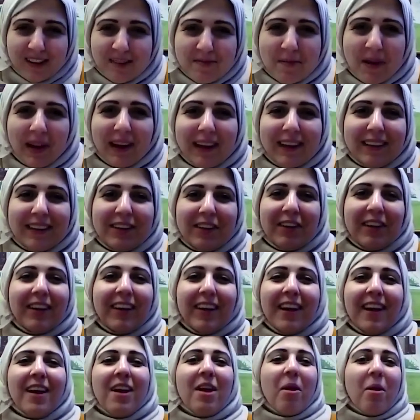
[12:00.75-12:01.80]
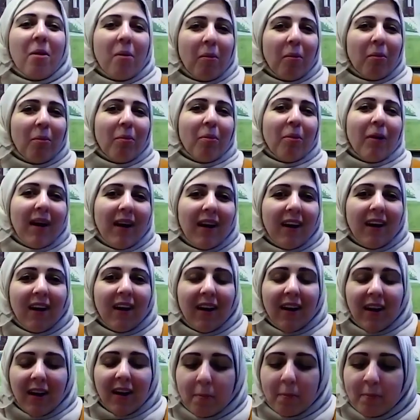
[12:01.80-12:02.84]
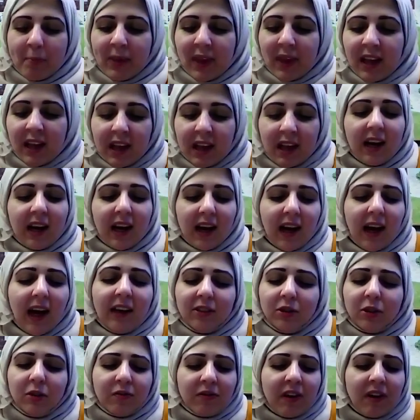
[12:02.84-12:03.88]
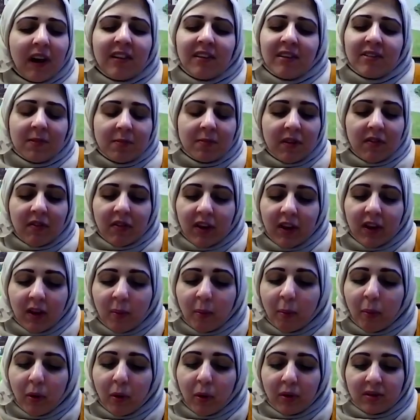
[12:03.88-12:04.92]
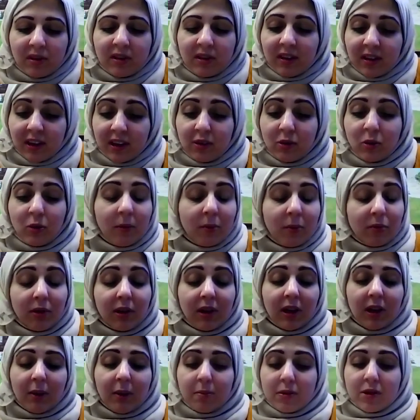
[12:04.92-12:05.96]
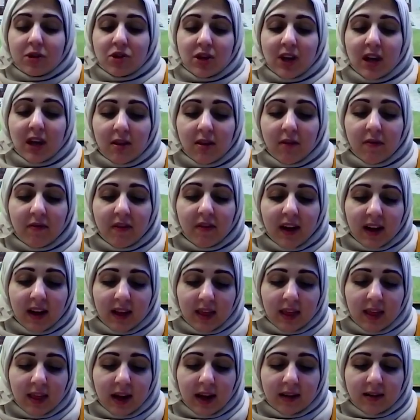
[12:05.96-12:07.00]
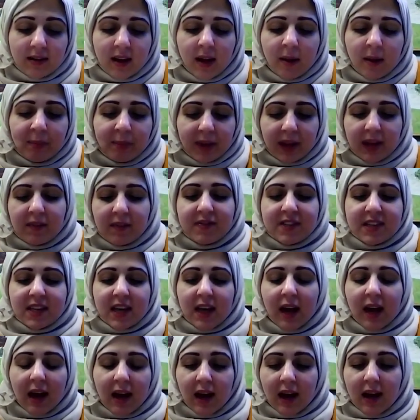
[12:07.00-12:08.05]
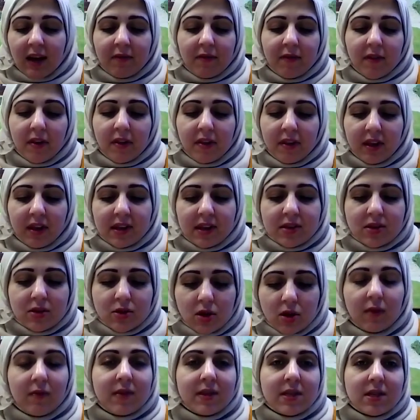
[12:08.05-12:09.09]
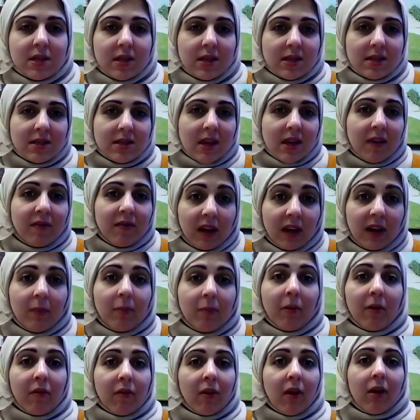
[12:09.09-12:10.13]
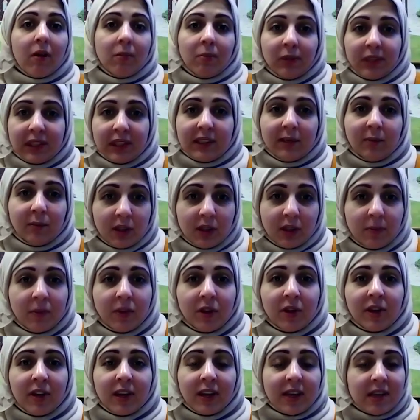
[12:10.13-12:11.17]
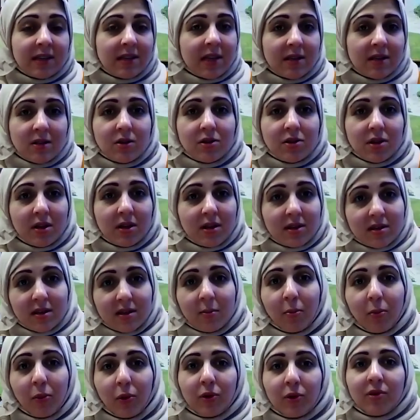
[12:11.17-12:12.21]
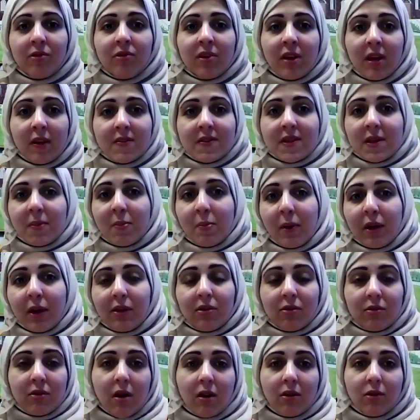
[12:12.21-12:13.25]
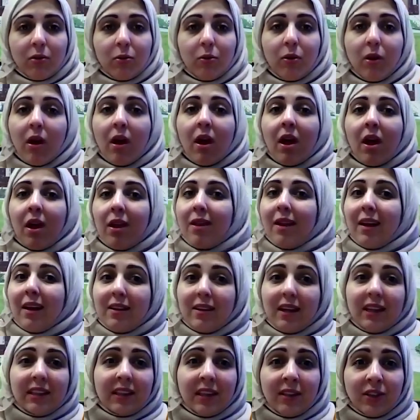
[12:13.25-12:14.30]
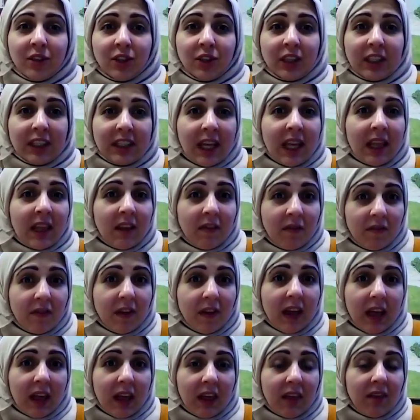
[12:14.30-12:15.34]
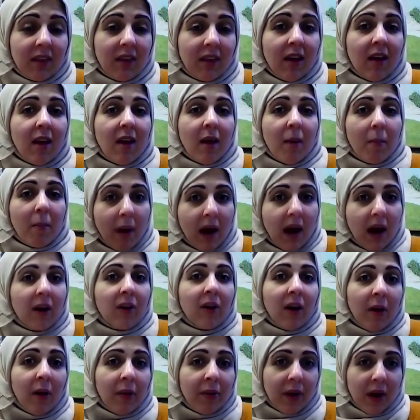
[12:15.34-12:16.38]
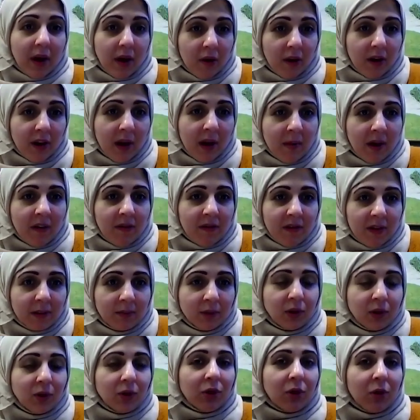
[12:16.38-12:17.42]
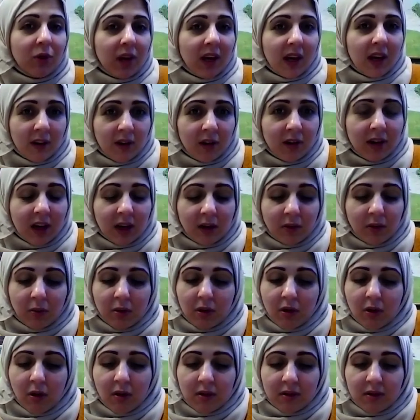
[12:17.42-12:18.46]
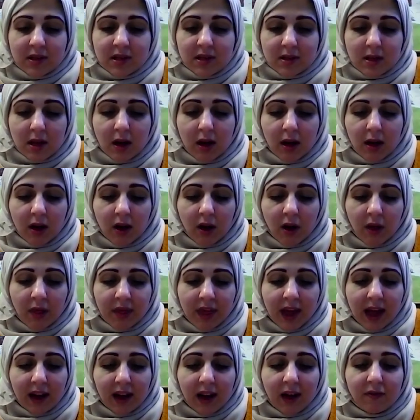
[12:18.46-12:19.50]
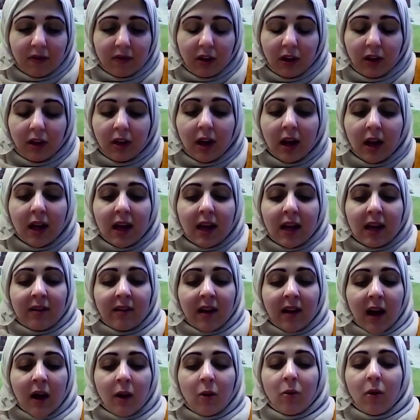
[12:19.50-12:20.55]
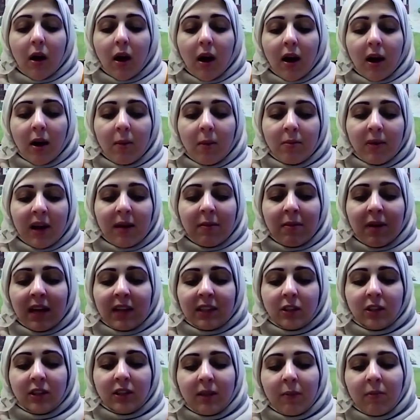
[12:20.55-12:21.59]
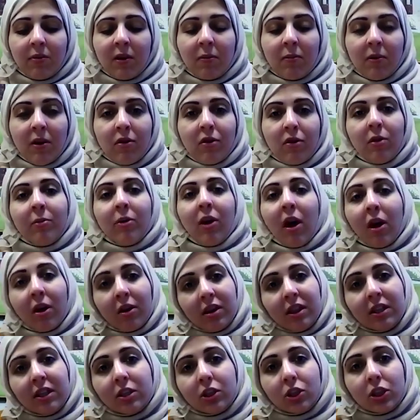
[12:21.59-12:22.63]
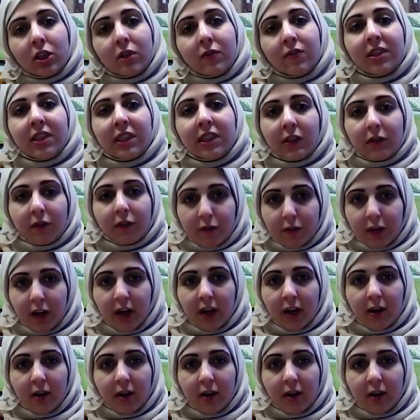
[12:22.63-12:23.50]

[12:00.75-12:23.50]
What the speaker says: you mental. But I do find it to be very important. And I do really appreciate the fact that IFSSA have these services available for our Muslim community. Because as you said, it's important to have somebody to talk to that does understand the faith background that you're coming from, so they can connect with you on this on that level. Now, let me ask you something, Brother Omar. Are these services free?